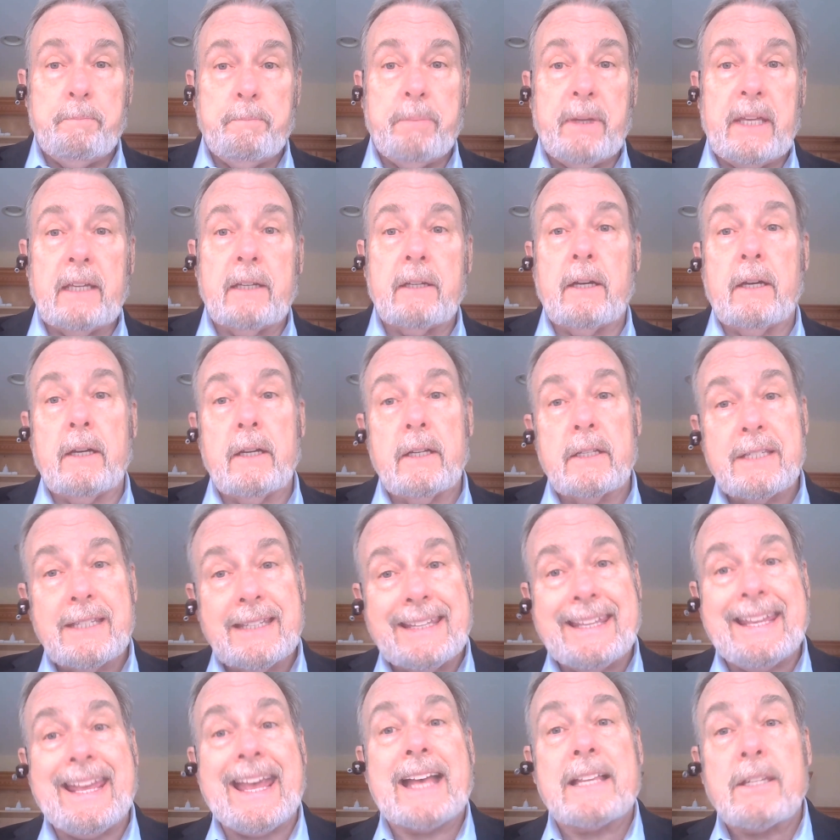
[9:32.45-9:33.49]
Because
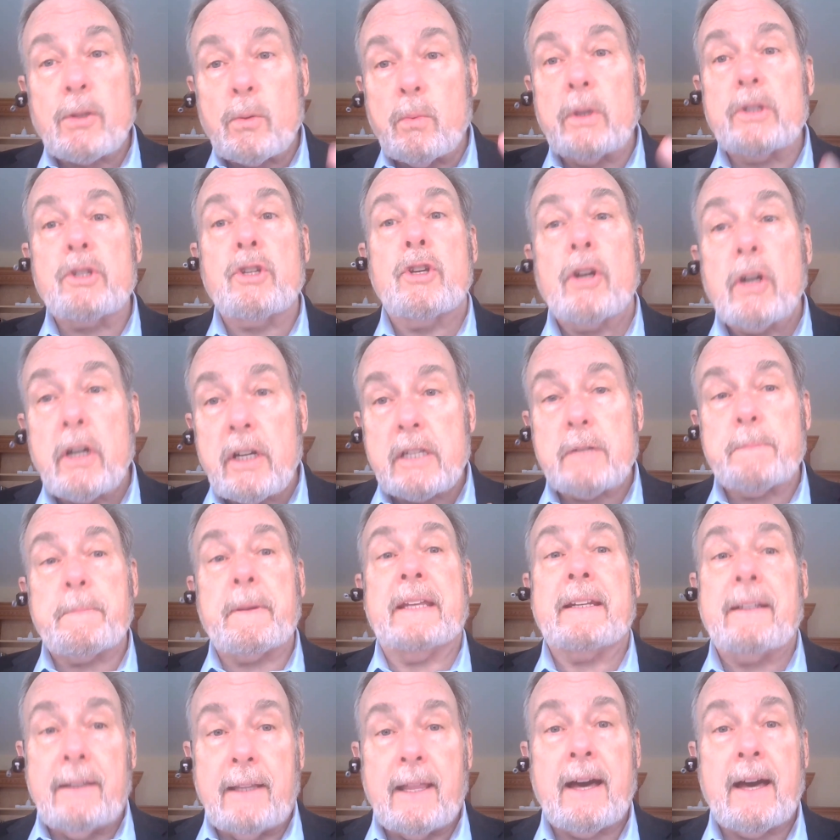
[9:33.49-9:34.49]
guess what you're going to spend a